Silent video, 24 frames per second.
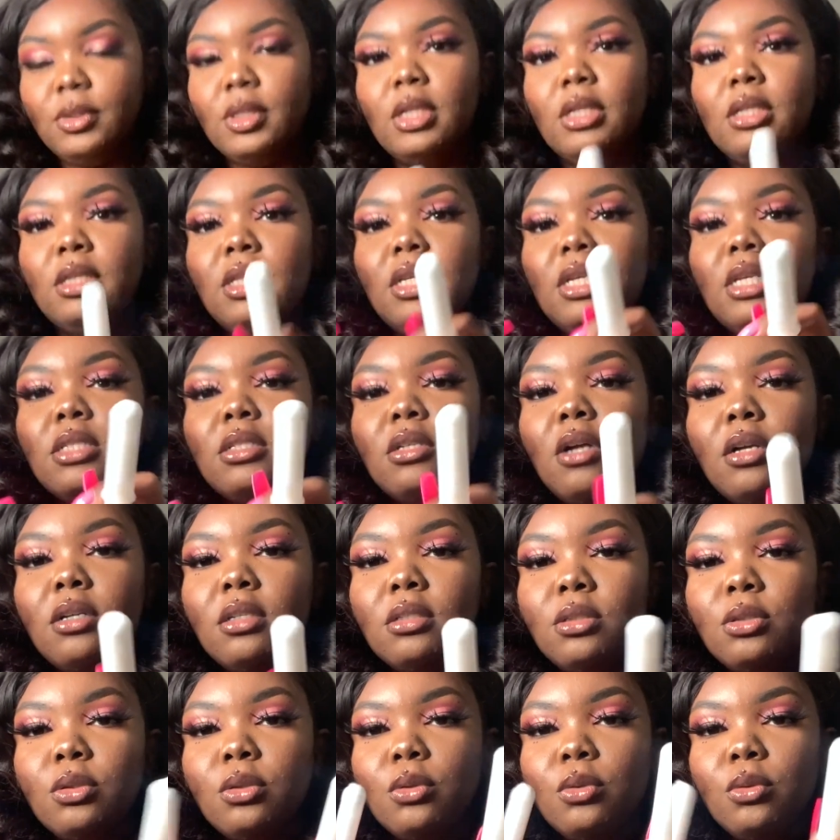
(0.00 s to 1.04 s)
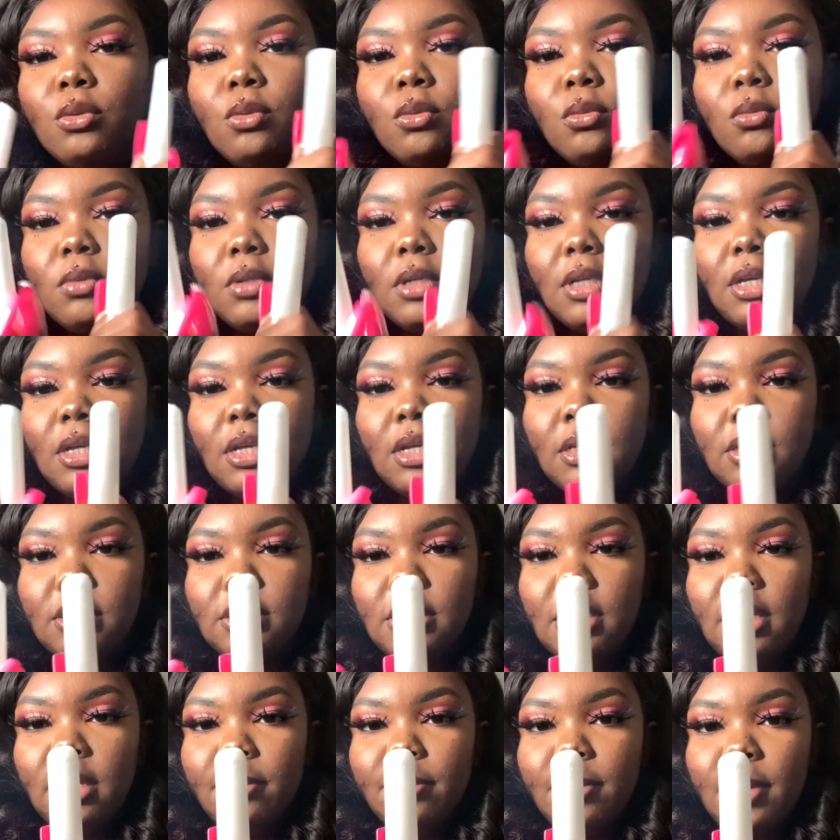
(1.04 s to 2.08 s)
These are the two
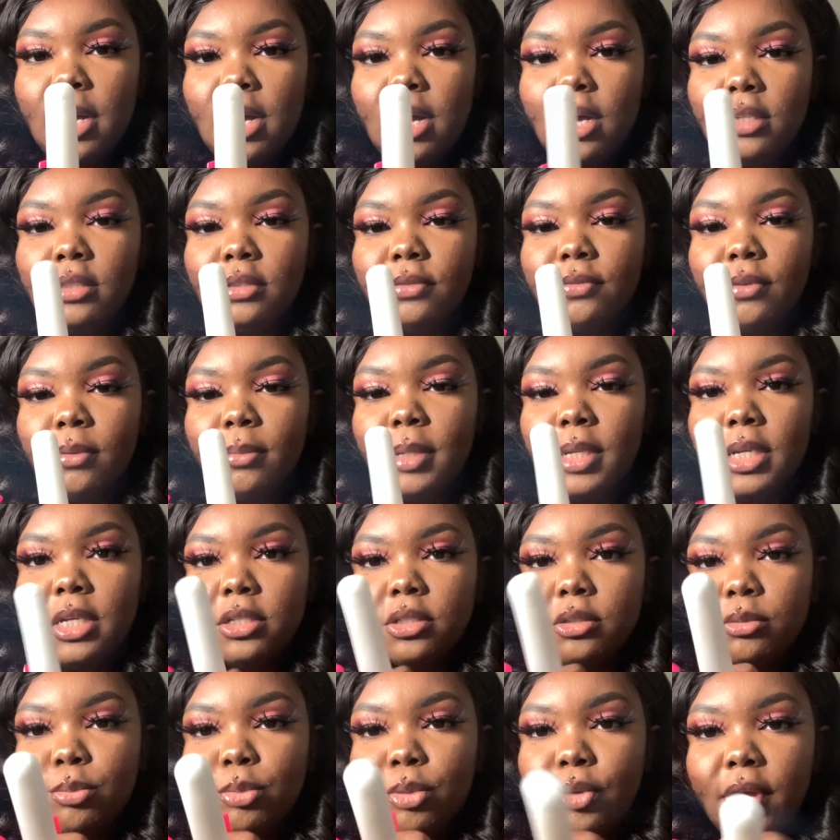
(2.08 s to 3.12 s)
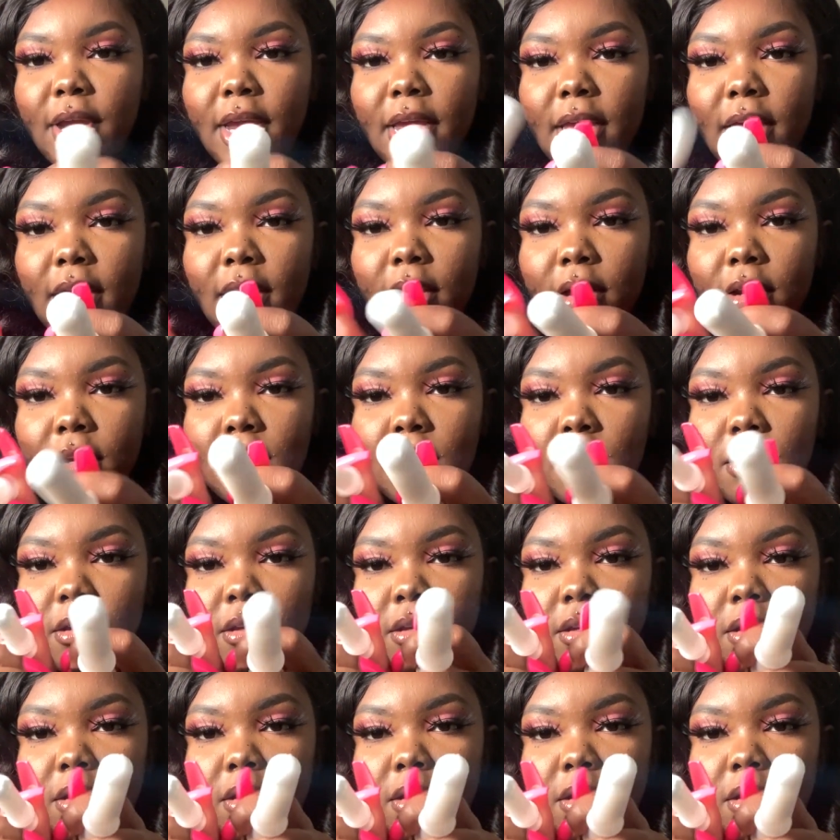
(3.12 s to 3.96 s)
tampons from each brand.